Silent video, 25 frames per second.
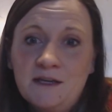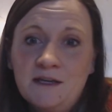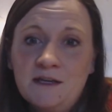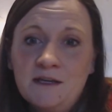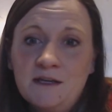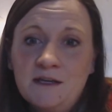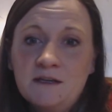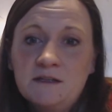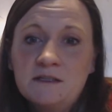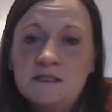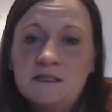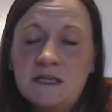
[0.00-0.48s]

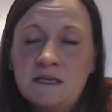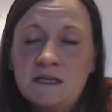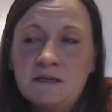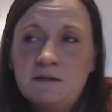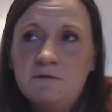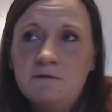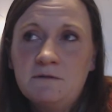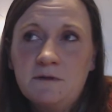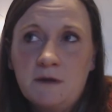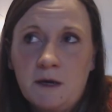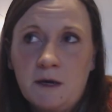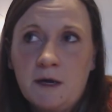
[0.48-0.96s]
it's like
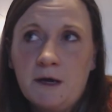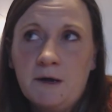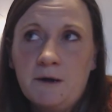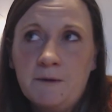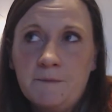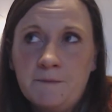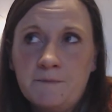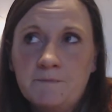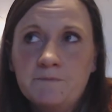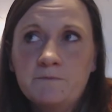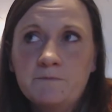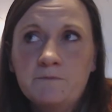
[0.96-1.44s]

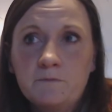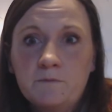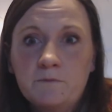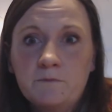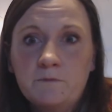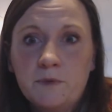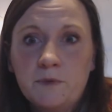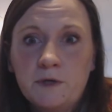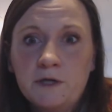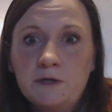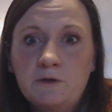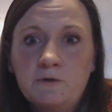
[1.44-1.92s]

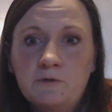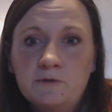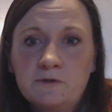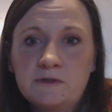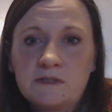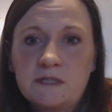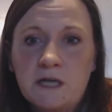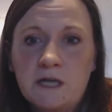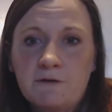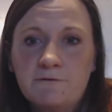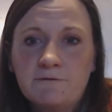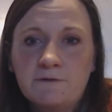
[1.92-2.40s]
pretty cool
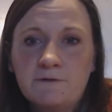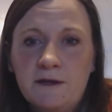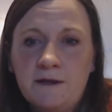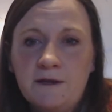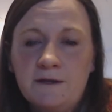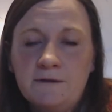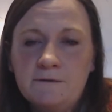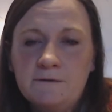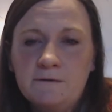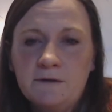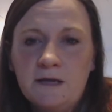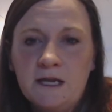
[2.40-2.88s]
stuff,
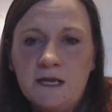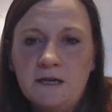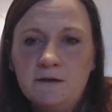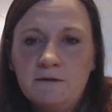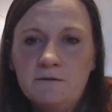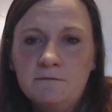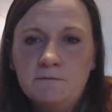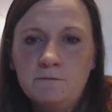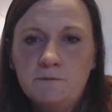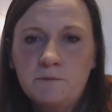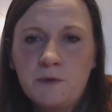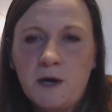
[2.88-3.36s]

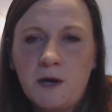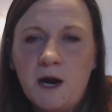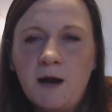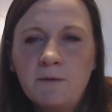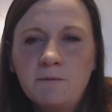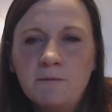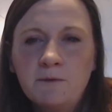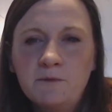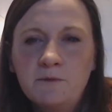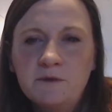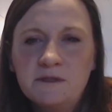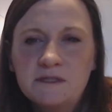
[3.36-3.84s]
and
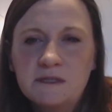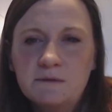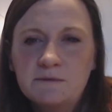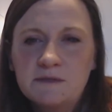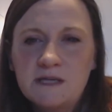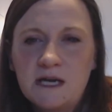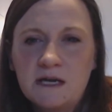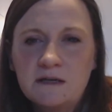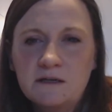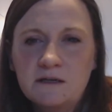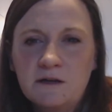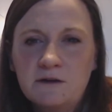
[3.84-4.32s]
probably some
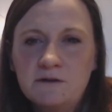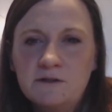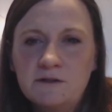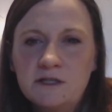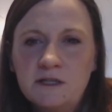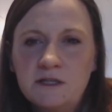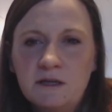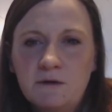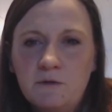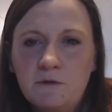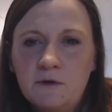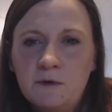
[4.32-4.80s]
technology
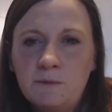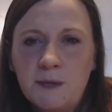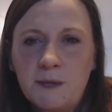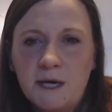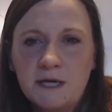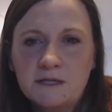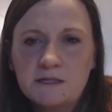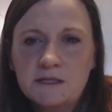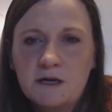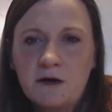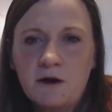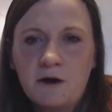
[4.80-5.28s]
that will
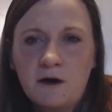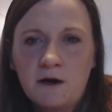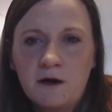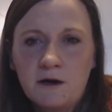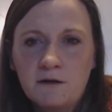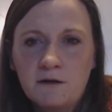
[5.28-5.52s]
impact our